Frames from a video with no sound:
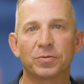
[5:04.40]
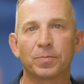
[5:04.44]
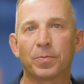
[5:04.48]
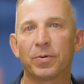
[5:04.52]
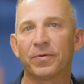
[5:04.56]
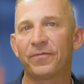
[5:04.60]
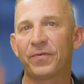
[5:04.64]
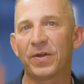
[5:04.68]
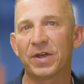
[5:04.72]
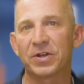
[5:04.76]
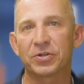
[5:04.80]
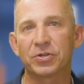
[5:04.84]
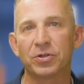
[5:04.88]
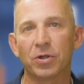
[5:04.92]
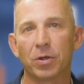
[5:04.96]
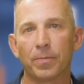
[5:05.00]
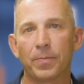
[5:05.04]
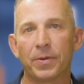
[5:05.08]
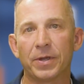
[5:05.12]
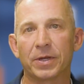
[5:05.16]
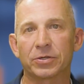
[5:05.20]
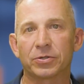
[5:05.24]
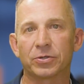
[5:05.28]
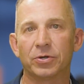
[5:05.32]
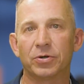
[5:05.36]
professional
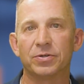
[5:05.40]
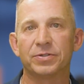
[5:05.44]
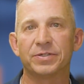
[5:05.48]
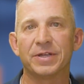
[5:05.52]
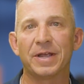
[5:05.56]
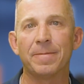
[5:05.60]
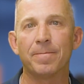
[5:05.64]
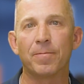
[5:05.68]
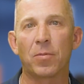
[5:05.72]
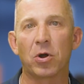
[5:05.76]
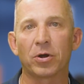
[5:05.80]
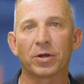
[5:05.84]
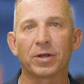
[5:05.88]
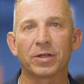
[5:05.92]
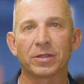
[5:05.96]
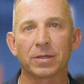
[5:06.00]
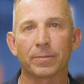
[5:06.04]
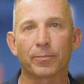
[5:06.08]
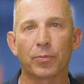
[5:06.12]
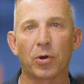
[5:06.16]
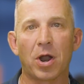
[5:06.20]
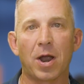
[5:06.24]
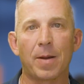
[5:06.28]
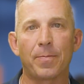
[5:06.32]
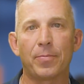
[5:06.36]
pictures, and market the
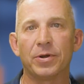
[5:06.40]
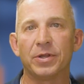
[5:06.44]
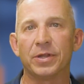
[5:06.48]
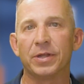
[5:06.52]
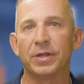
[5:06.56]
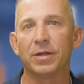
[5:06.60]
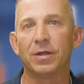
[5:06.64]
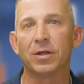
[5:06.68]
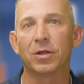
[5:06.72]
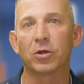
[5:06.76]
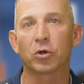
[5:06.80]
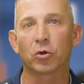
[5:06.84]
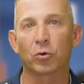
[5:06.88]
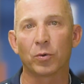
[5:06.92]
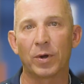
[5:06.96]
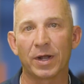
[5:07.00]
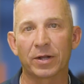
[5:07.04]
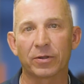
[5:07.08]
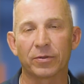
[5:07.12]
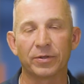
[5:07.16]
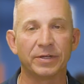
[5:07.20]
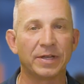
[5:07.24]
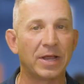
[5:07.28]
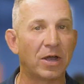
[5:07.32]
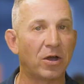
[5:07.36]
property
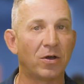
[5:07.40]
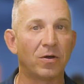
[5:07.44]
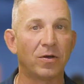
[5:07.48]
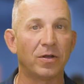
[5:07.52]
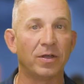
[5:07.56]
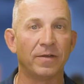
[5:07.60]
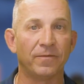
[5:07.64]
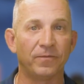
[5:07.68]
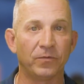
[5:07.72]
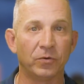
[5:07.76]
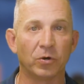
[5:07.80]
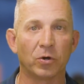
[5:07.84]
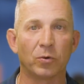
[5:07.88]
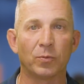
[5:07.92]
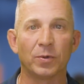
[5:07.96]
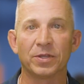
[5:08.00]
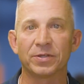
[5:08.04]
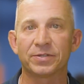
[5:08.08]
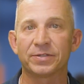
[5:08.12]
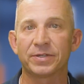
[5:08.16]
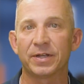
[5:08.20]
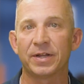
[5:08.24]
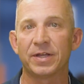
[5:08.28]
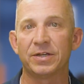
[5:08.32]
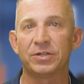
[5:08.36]
correctly. Now, if you're a real
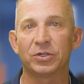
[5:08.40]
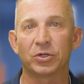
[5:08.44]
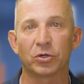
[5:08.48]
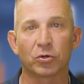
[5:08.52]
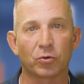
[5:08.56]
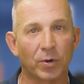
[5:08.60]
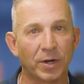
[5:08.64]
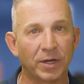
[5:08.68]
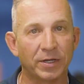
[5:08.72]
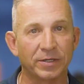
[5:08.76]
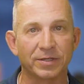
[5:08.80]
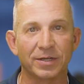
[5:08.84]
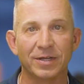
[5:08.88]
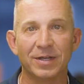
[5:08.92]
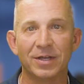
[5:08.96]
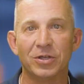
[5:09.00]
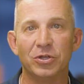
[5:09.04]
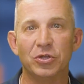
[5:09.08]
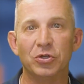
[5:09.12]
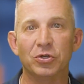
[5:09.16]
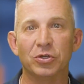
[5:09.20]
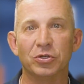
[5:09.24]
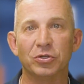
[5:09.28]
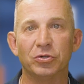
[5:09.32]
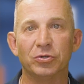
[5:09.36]
estate agent, great.
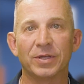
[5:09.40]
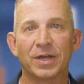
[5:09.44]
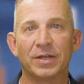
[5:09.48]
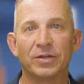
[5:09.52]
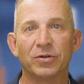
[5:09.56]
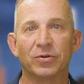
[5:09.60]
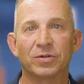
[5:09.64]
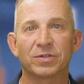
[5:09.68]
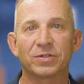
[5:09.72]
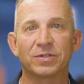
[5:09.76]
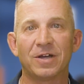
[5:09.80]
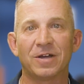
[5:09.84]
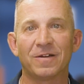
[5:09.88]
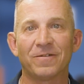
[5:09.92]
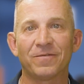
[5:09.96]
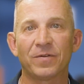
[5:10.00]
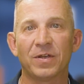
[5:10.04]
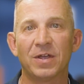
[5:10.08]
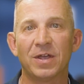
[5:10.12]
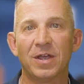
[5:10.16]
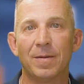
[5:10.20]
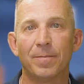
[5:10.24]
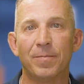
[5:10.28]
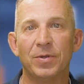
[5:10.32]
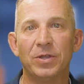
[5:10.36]
You can do that yourself,
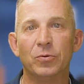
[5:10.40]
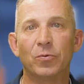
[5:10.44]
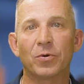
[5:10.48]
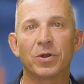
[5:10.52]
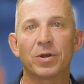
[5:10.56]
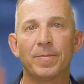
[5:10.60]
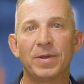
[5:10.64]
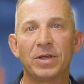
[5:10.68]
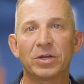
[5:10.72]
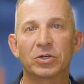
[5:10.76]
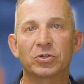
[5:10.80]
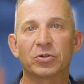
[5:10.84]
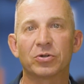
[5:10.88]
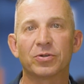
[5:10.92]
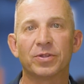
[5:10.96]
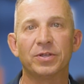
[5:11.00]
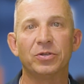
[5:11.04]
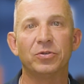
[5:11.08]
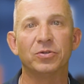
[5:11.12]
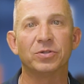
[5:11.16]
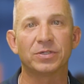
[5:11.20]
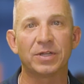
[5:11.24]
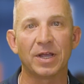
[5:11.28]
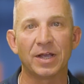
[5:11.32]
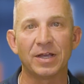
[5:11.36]
but you want to make sure that
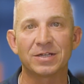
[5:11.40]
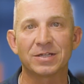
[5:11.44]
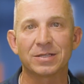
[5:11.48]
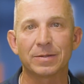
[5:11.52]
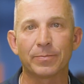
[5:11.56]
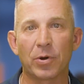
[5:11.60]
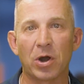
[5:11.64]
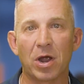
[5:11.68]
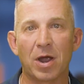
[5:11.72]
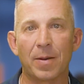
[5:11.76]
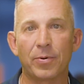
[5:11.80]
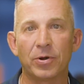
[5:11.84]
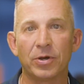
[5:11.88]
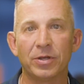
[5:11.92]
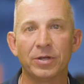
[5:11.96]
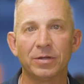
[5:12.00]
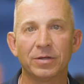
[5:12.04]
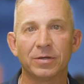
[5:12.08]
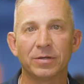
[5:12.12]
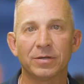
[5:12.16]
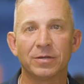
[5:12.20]
you stage the property.